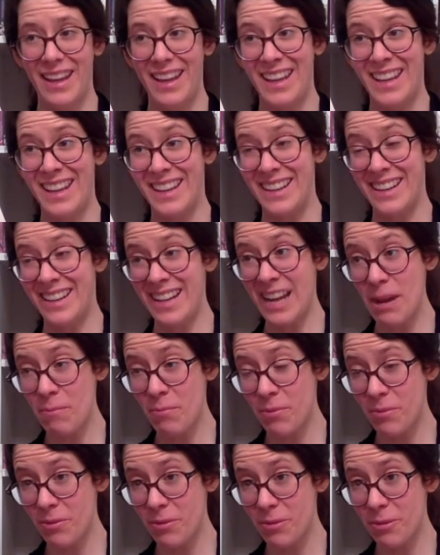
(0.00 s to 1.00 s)

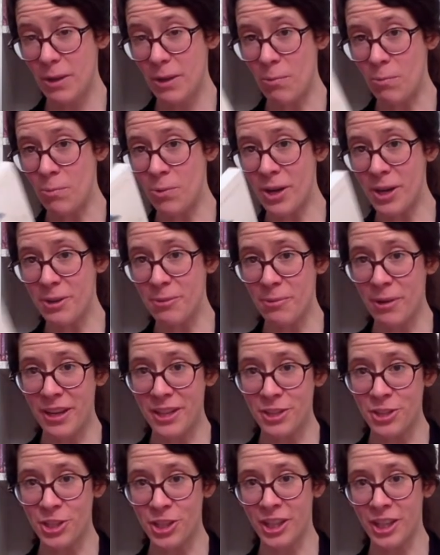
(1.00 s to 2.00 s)
In-depth,
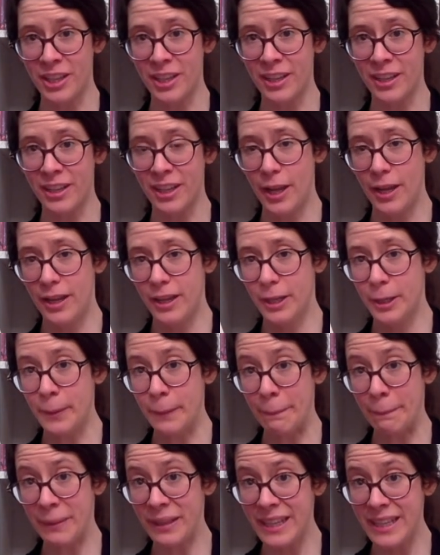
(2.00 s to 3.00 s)
wide-ranging,
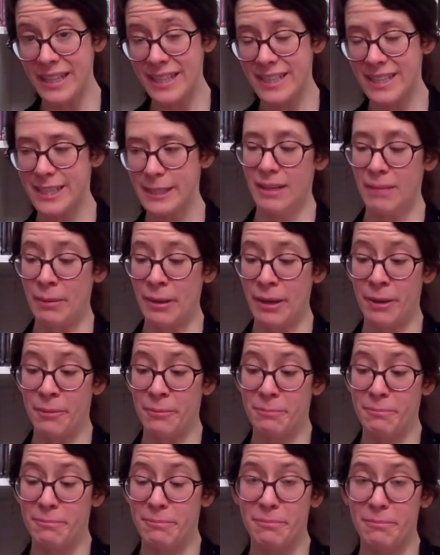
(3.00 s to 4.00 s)
complete, about,
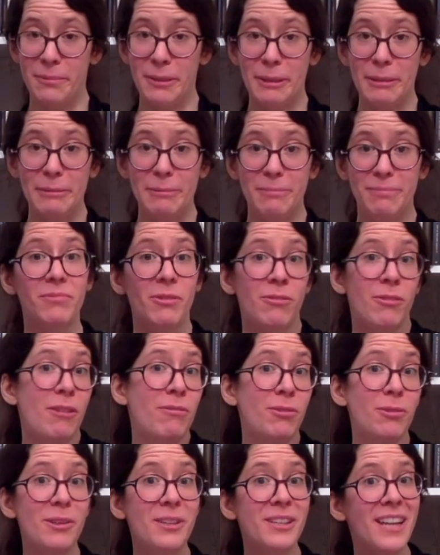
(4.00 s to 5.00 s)
well,
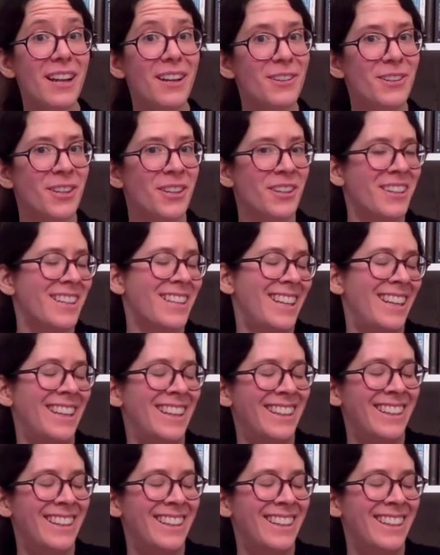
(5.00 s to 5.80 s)
fluffle intelligence.